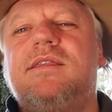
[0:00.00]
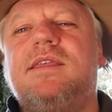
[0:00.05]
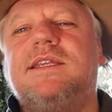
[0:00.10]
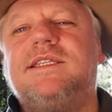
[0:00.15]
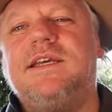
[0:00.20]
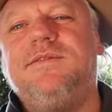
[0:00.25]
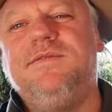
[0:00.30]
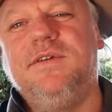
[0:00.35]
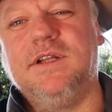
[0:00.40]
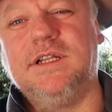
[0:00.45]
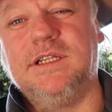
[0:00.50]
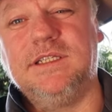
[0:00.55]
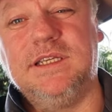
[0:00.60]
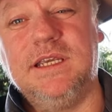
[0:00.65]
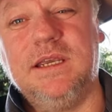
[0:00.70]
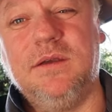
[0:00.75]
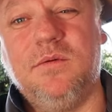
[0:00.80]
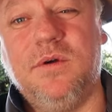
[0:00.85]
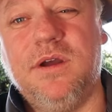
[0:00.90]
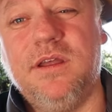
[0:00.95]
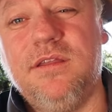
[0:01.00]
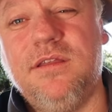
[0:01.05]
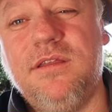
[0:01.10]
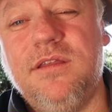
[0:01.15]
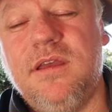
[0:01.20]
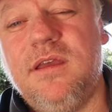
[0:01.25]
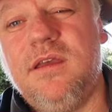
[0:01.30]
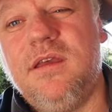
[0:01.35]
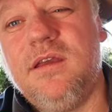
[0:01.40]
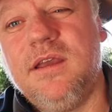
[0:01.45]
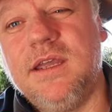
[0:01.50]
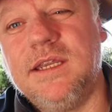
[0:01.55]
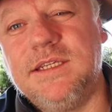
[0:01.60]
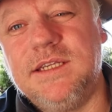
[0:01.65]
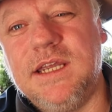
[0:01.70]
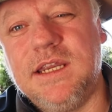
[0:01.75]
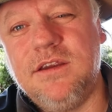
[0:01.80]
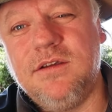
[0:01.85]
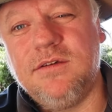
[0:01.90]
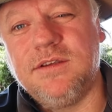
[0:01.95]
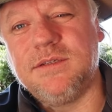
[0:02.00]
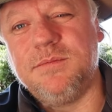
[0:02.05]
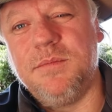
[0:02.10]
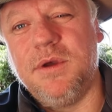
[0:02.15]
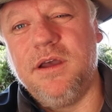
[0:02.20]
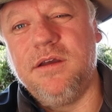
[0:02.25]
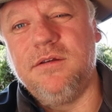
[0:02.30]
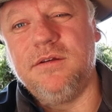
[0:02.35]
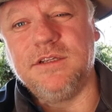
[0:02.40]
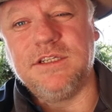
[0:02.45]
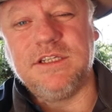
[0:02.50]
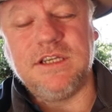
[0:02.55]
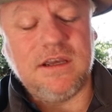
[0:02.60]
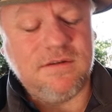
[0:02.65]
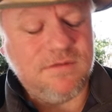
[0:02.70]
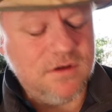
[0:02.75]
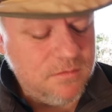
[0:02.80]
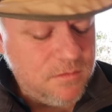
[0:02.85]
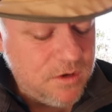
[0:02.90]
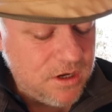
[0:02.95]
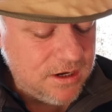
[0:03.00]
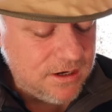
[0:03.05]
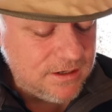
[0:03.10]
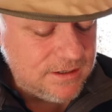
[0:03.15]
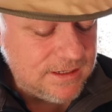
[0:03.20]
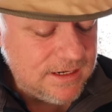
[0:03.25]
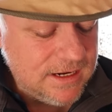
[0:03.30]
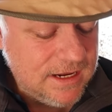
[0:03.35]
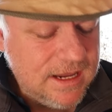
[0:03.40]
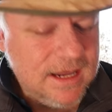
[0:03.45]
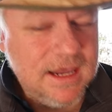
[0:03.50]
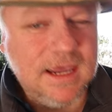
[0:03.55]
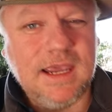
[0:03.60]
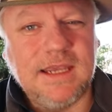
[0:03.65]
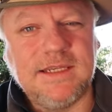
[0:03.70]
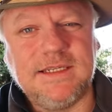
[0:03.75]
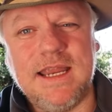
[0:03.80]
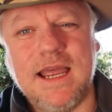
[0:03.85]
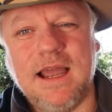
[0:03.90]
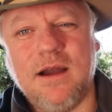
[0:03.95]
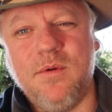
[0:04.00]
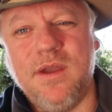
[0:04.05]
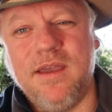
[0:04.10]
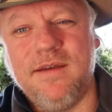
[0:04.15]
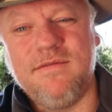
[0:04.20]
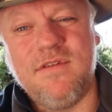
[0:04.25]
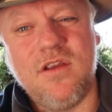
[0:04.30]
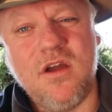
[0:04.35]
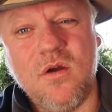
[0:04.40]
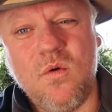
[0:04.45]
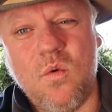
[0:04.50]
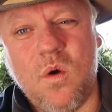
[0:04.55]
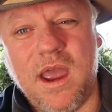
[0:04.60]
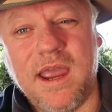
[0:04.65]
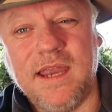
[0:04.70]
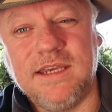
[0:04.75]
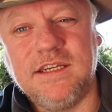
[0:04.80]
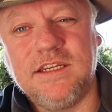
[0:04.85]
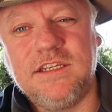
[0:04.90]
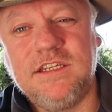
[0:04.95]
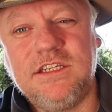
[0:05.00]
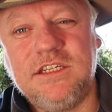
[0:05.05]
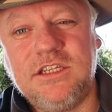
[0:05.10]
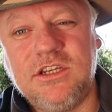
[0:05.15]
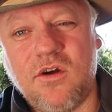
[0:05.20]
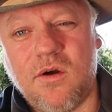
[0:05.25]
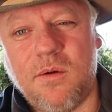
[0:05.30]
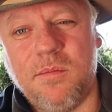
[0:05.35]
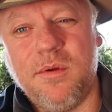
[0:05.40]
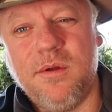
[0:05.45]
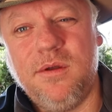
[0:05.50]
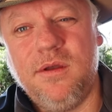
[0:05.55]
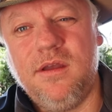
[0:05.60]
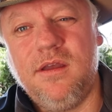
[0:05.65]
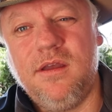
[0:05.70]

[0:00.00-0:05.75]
The difficulty with continuous mode or servo mode is now we have no way to stop